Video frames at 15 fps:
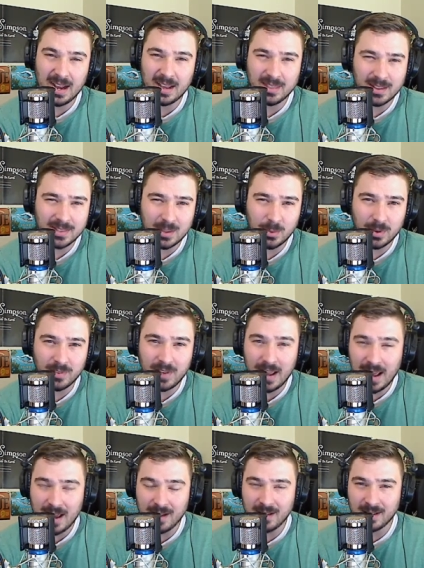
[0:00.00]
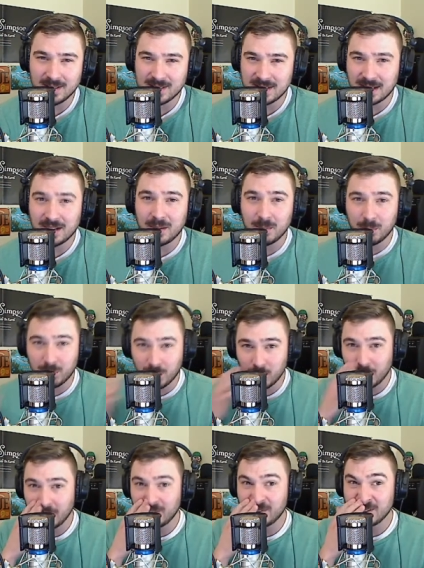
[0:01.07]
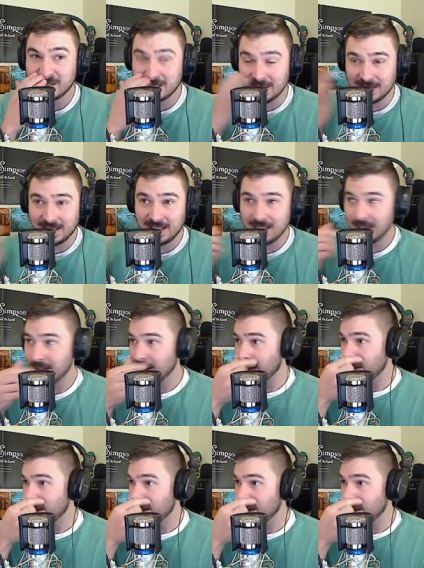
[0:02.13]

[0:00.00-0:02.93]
I thought they would have had a second brewing facility